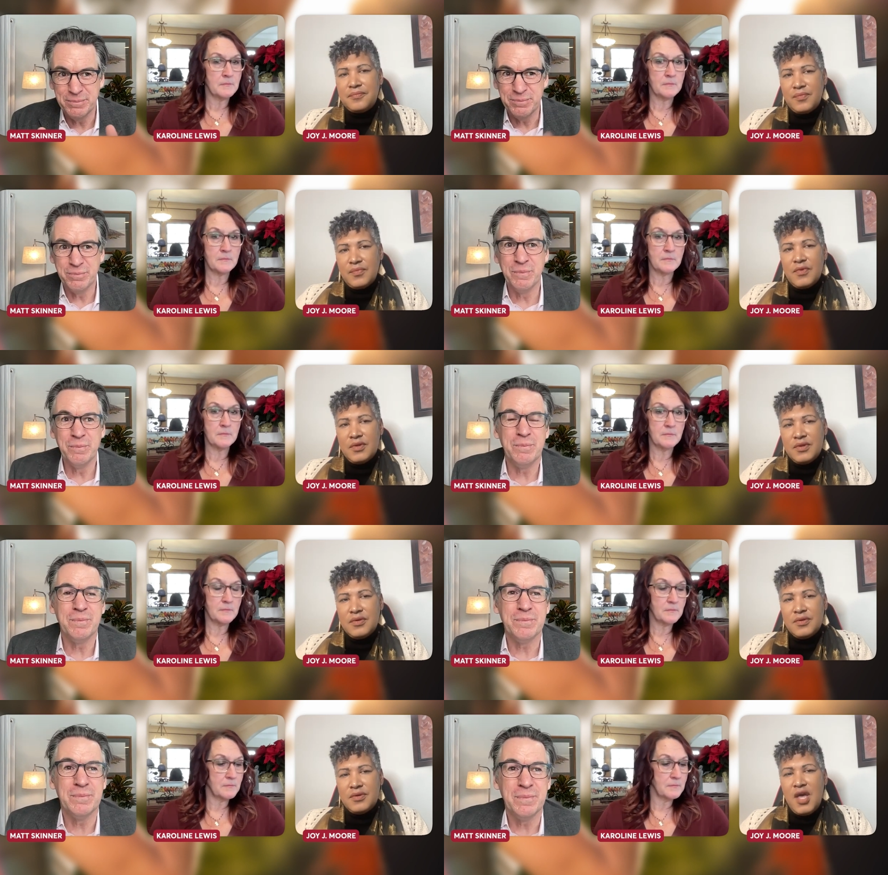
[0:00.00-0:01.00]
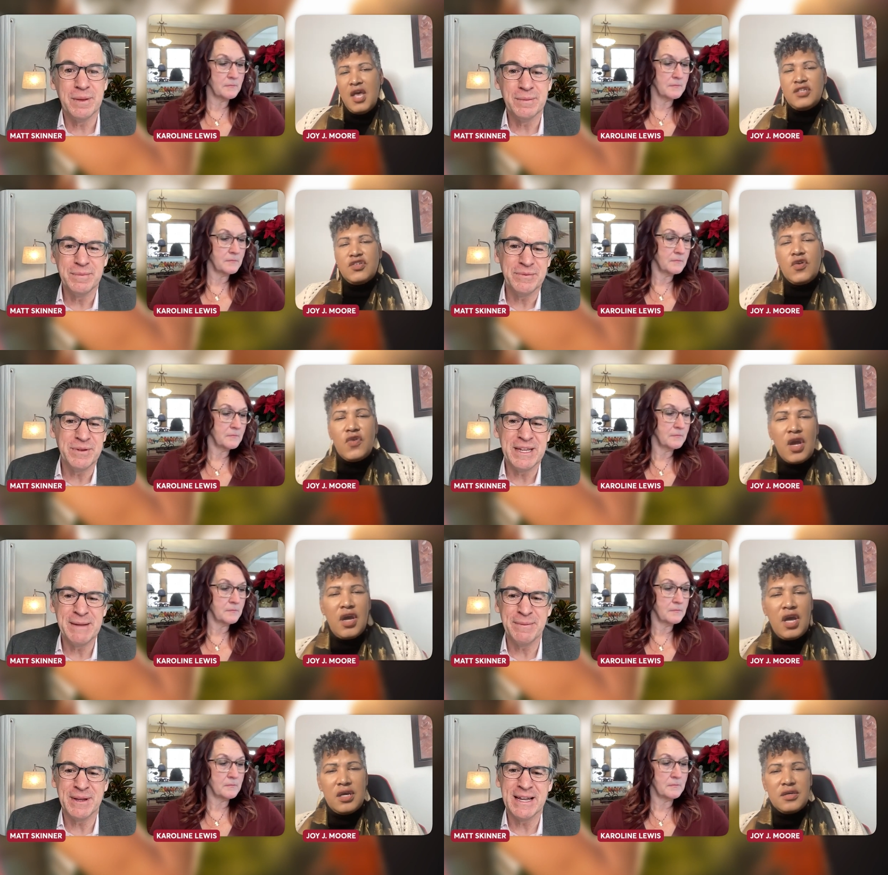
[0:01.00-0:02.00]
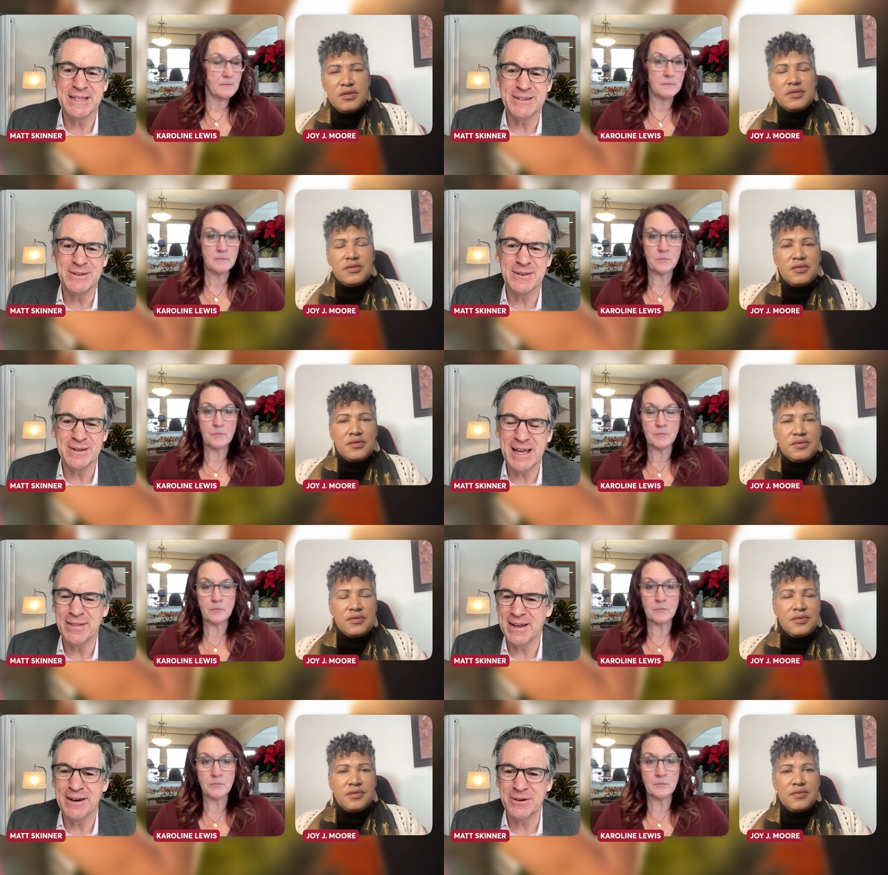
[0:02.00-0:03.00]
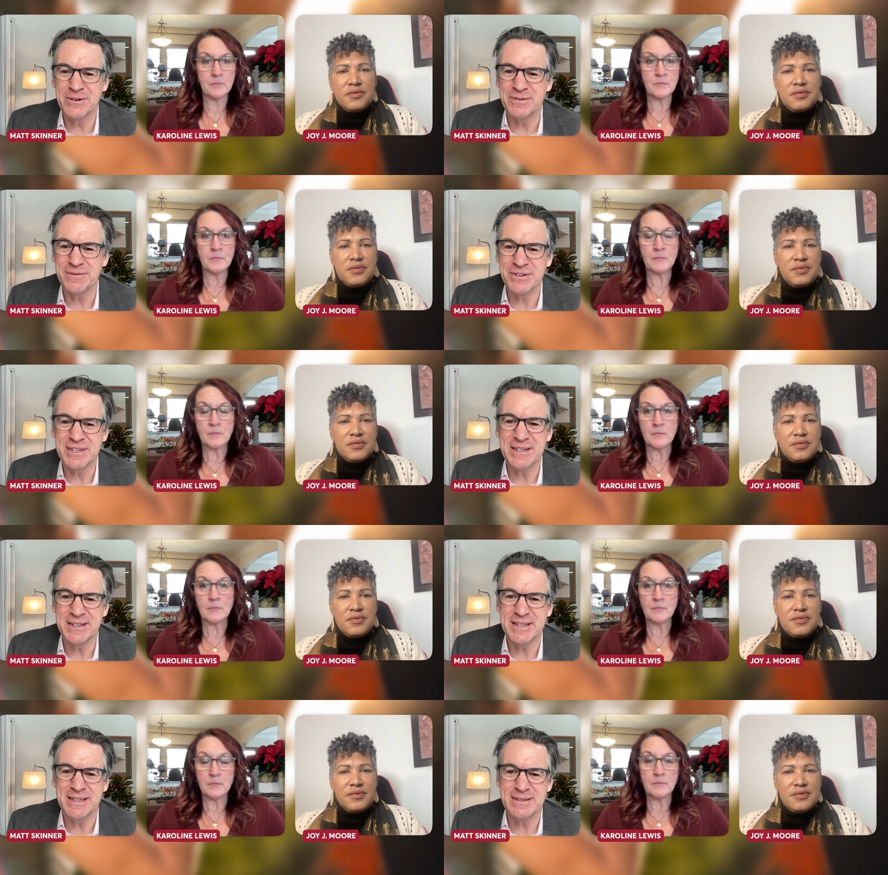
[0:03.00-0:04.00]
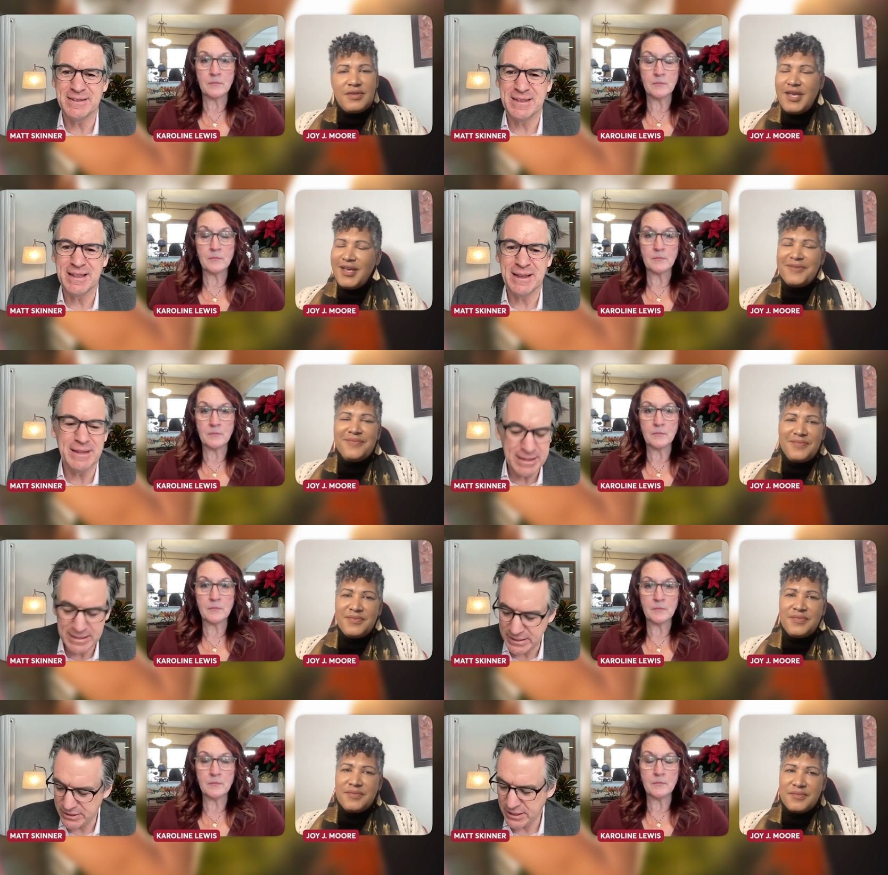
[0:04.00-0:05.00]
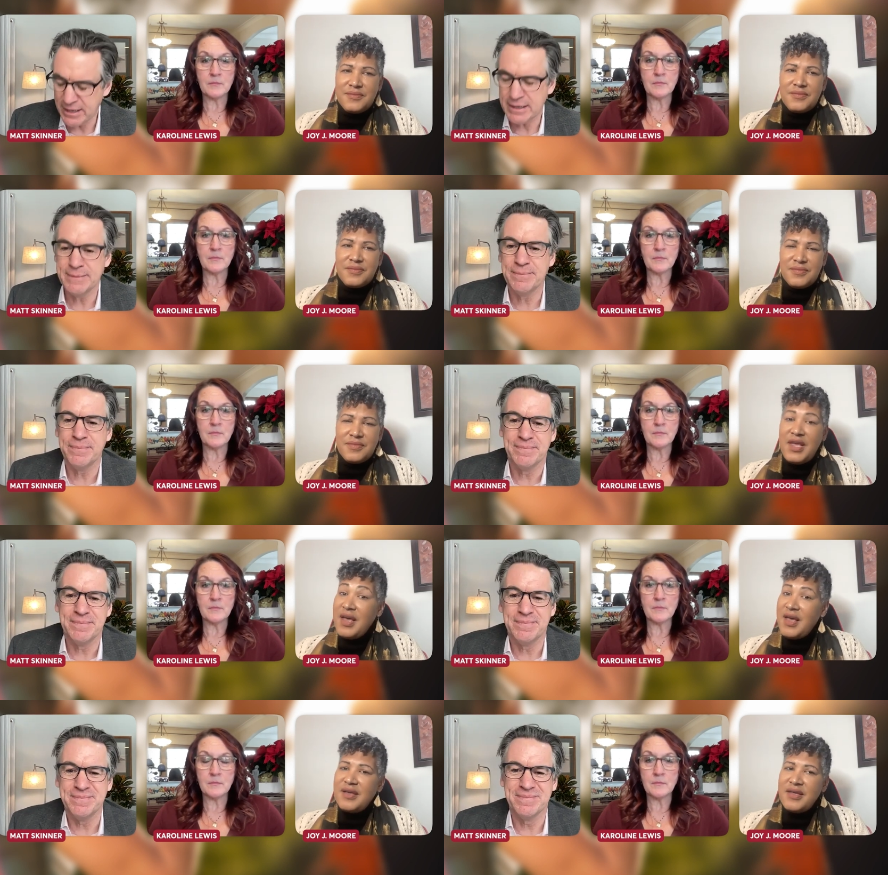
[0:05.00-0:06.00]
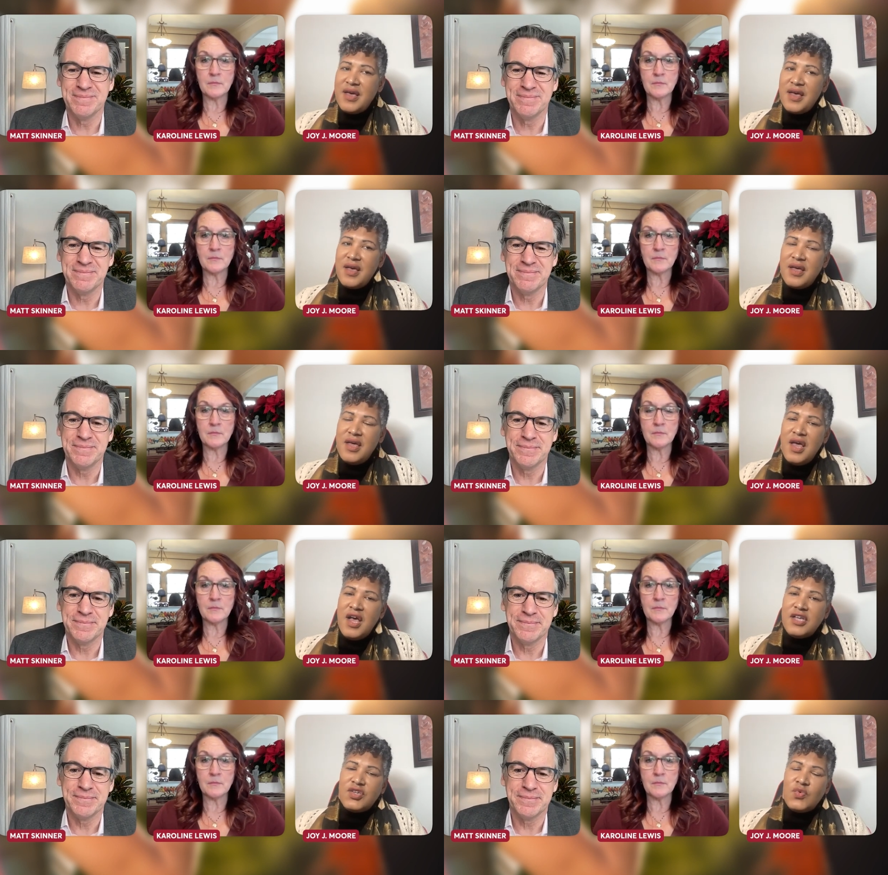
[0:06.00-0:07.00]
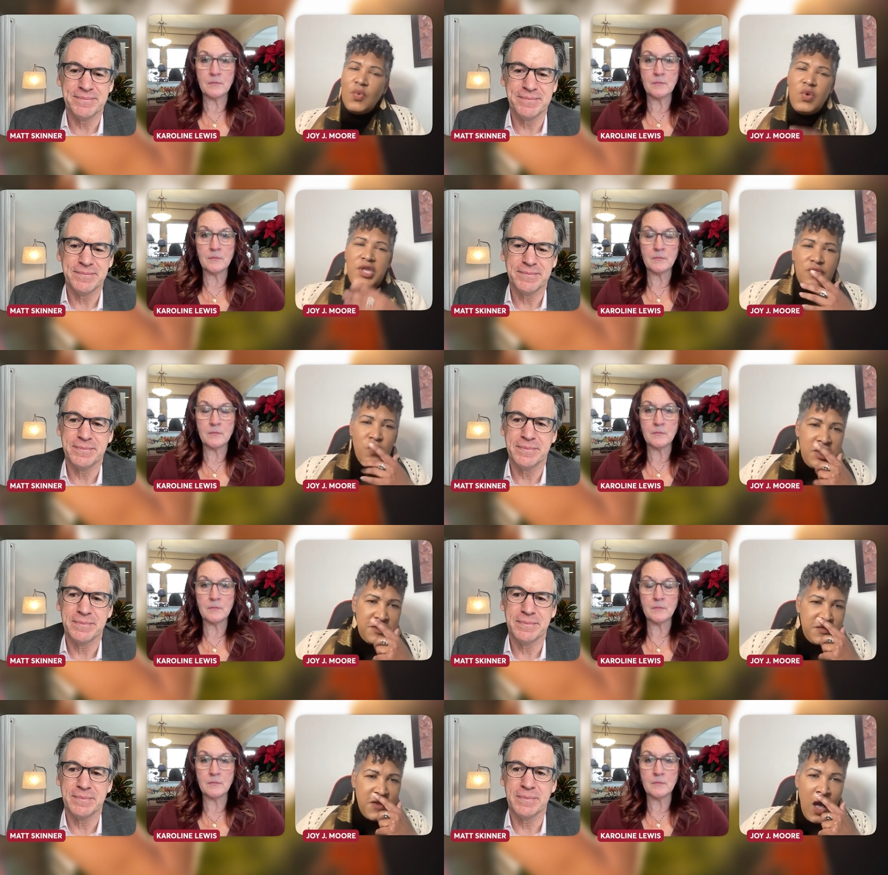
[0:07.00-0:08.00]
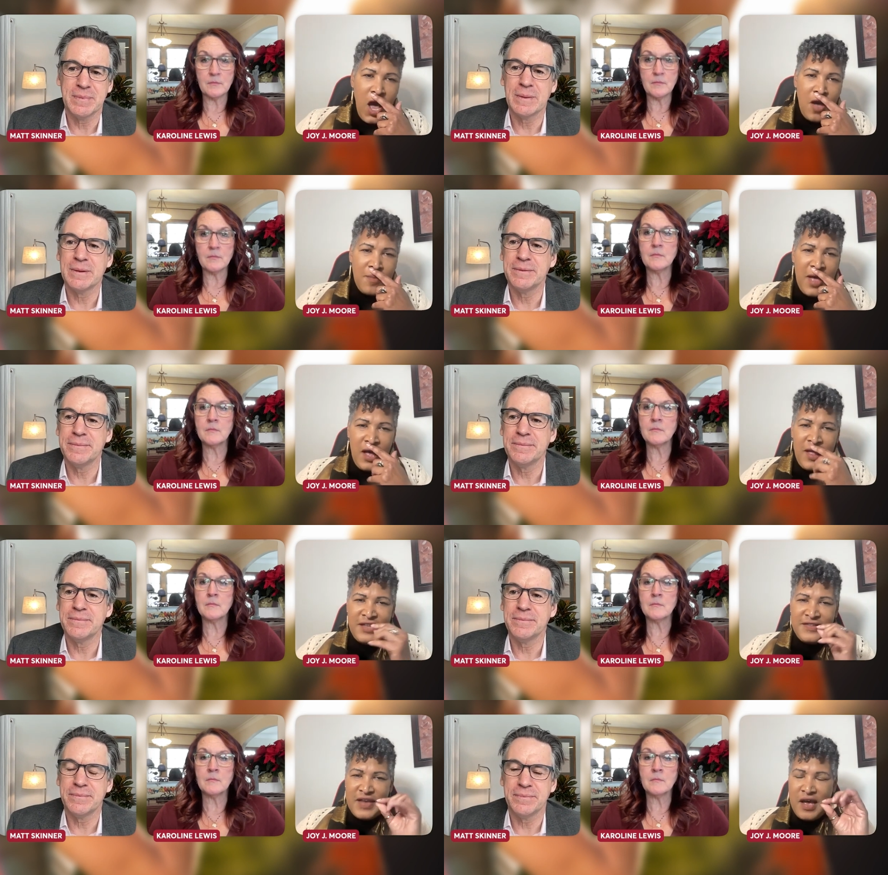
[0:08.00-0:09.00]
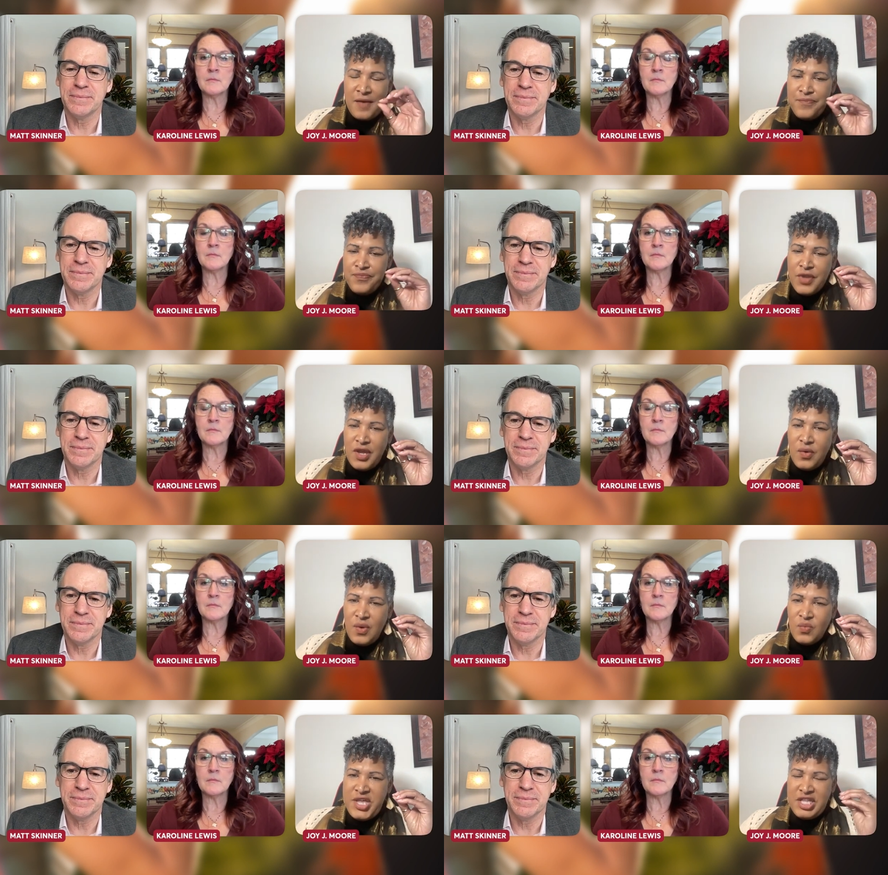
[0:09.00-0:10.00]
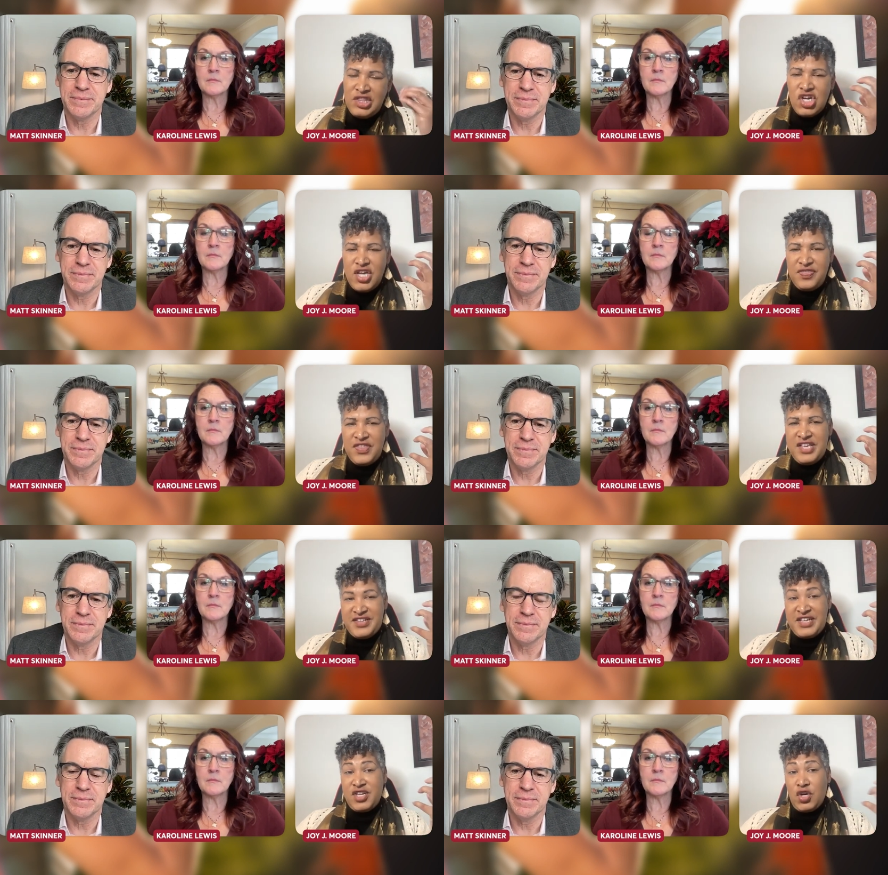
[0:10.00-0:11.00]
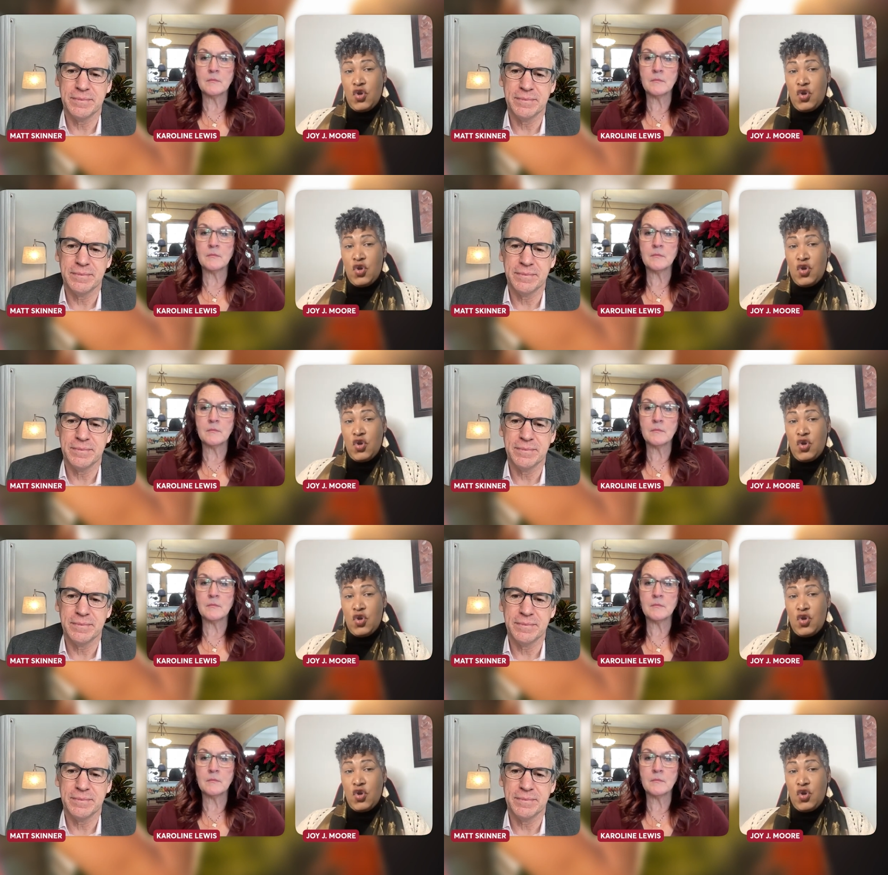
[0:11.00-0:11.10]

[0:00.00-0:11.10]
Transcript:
Speaker 1: mm-hmm. So but you keep them connected to the yeah the character of this deity. Then yeah. then let's talk.
Speaker 2: Yeah, yeah. So with with Psalm, uh, it's a we can look at these as a